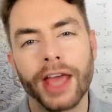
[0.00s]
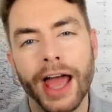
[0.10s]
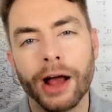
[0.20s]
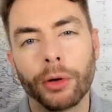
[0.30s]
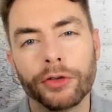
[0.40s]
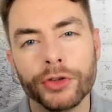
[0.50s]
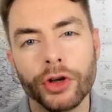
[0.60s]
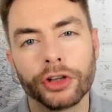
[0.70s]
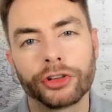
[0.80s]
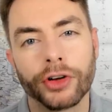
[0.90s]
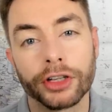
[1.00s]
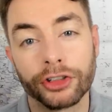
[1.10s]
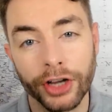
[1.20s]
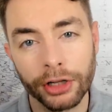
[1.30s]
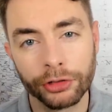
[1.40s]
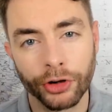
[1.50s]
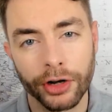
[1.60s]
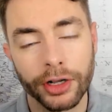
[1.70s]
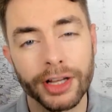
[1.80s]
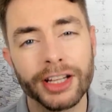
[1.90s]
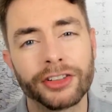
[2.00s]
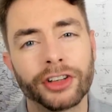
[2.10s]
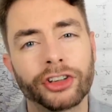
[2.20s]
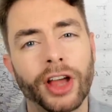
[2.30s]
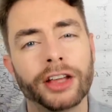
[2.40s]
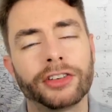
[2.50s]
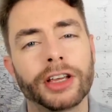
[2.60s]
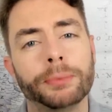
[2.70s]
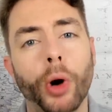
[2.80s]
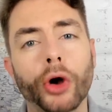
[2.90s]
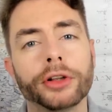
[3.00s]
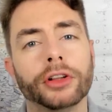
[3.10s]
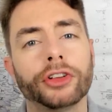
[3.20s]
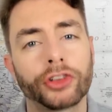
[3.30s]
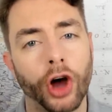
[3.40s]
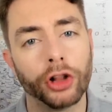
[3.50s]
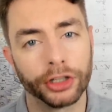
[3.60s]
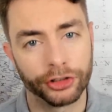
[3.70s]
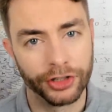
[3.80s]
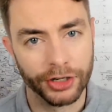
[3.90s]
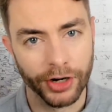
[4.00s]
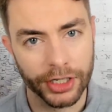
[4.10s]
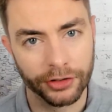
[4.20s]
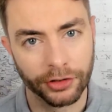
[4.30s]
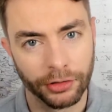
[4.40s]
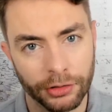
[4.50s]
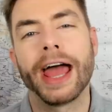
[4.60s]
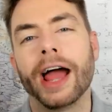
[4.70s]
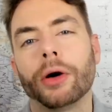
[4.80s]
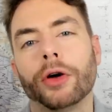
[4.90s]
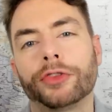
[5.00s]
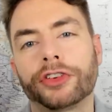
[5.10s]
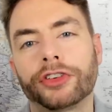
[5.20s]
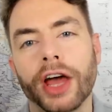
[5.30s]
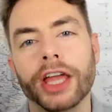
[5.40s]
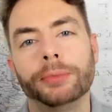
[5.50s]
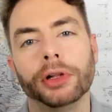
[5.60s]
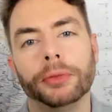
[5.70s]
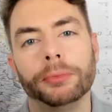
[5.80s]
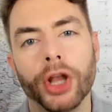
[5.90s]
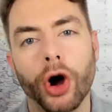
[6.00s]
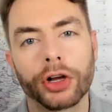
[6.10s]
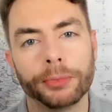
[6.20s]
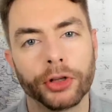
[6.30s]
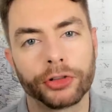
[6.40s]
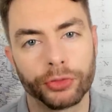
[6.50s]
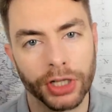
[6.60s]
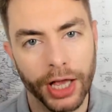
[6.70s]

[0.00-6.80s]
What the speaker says: To get out of nurturing children and into chasing pointless college degrees? To get out of stable, monogamous